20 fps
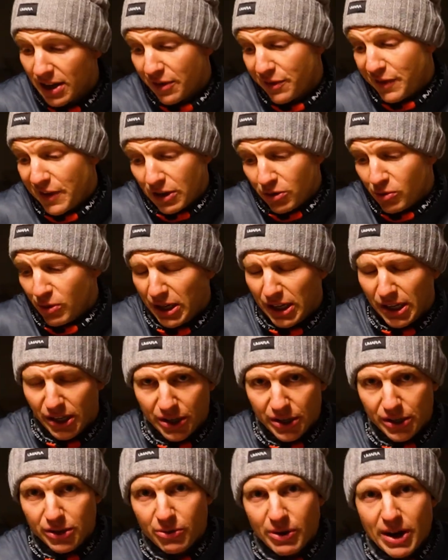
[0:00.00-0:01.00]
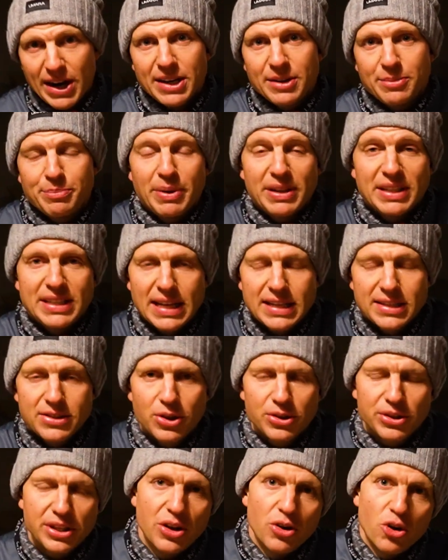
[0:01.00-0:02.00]
I felt really good, right? But that's
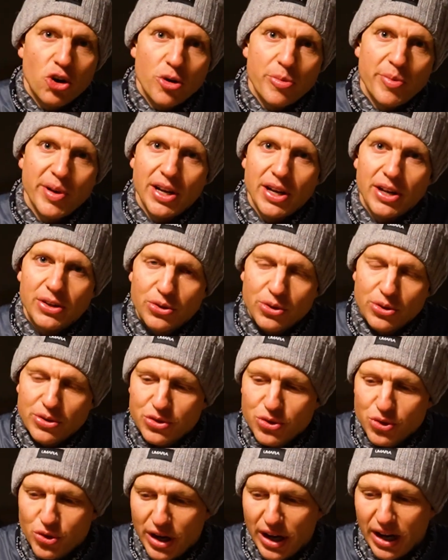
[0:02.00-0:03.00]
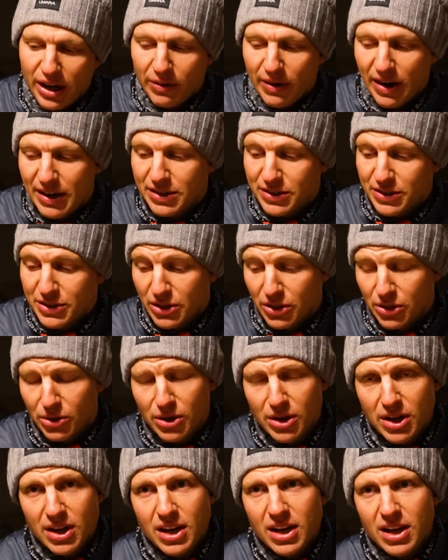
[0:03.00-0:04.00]
not the norm in endurance training, right? So
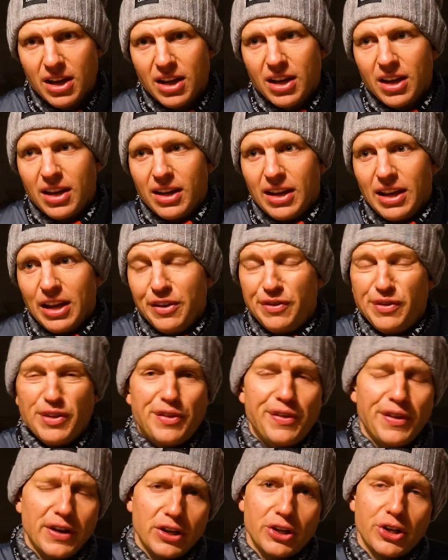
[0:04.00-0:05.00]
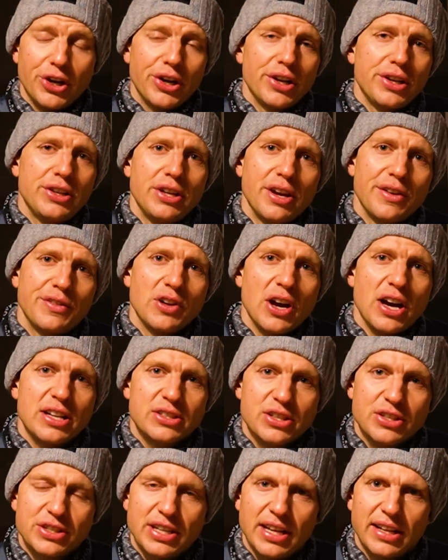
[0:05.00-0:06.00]
if you feel good, you have to ask
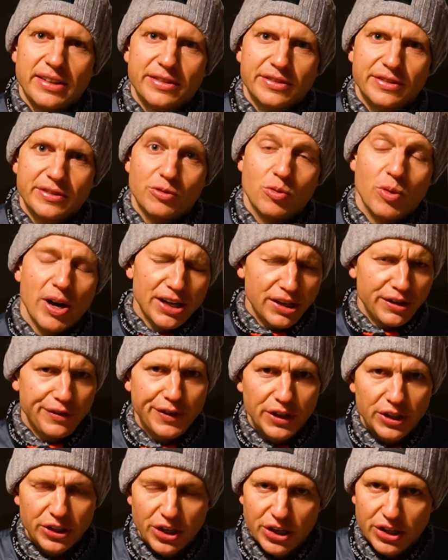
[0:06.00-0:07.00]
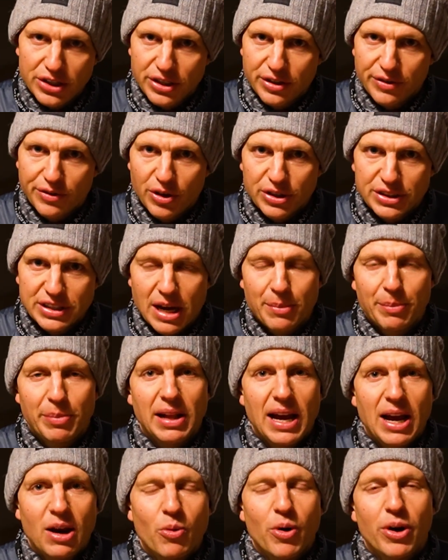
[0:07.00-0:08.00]
yourself, why do you feel good? For example,
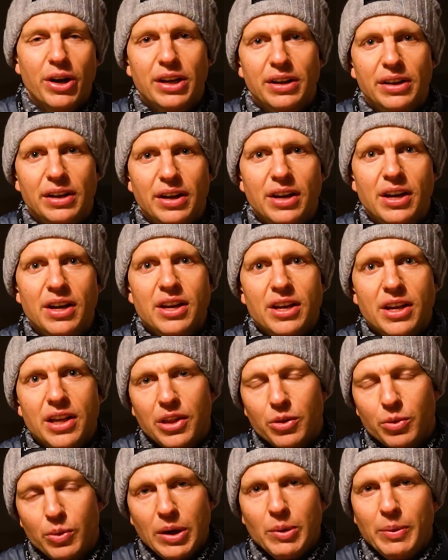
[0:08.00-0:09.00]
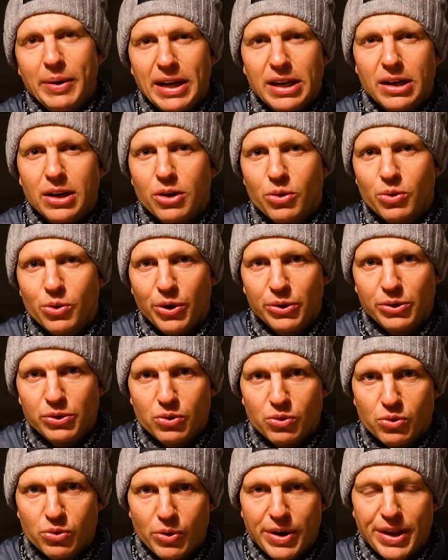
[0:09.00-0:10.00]
I work in a 3-week low
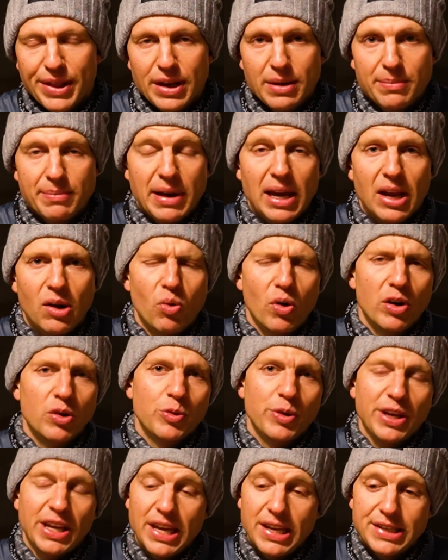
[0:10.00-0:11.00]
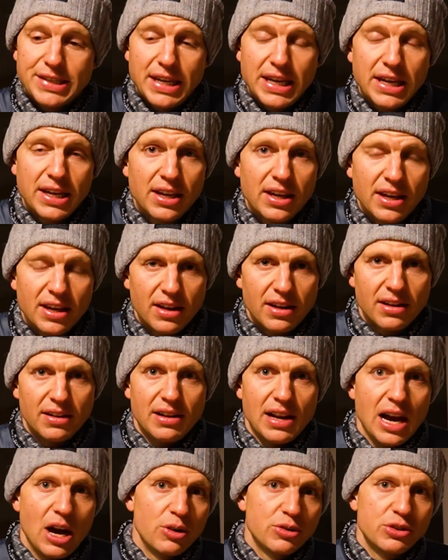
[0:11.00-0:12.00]
rhythm and 1 week easy.
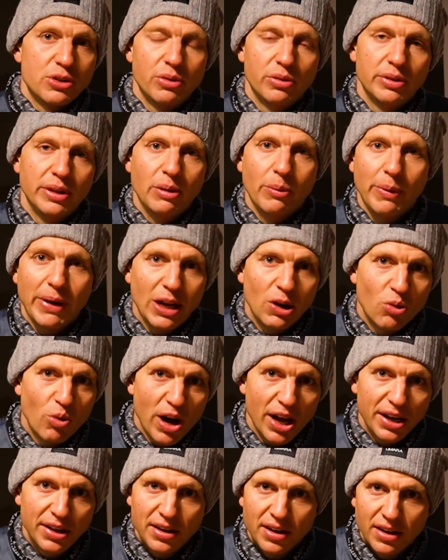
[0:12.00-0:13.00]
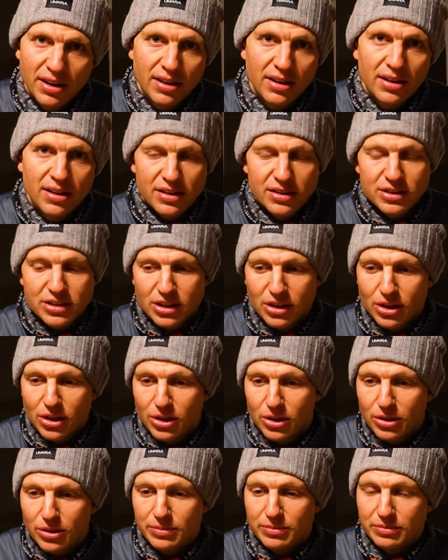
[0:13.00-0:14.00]
Now it's only week 1.
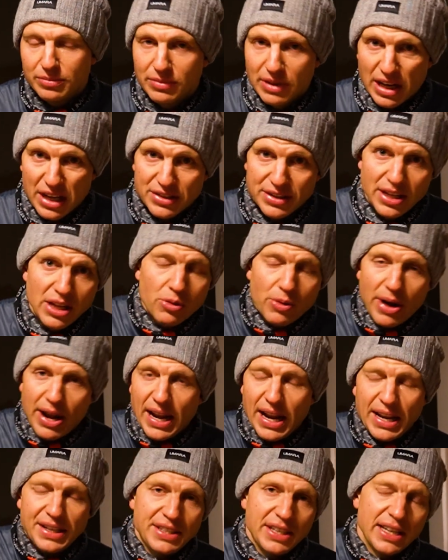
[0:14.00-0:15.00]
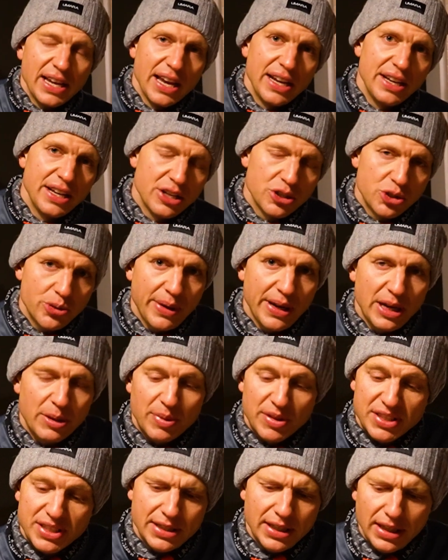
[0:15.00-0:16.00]
So I still ran 80K in easy week,
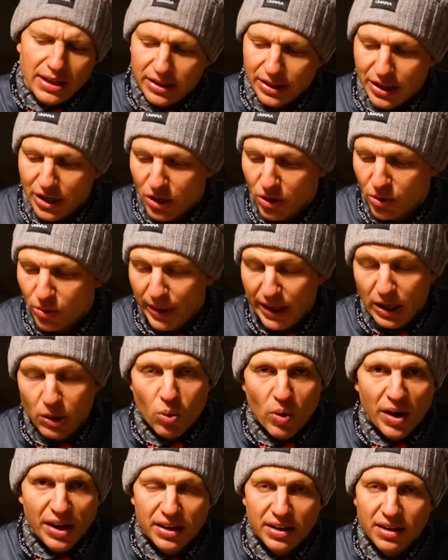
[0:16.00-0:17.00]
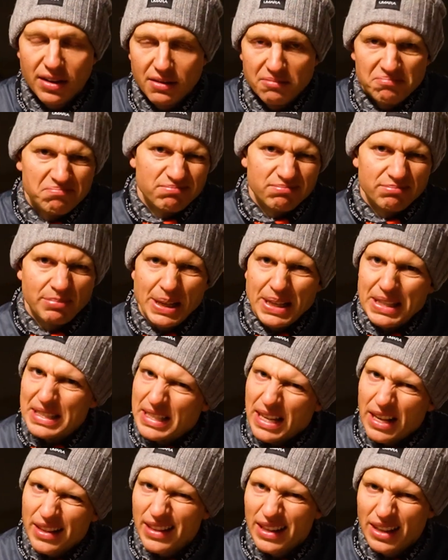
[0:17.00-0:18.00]
but still, you know, week 1 means
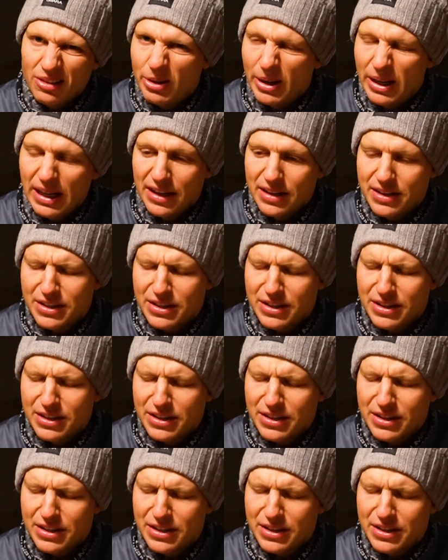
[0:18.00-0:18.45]
nothing really.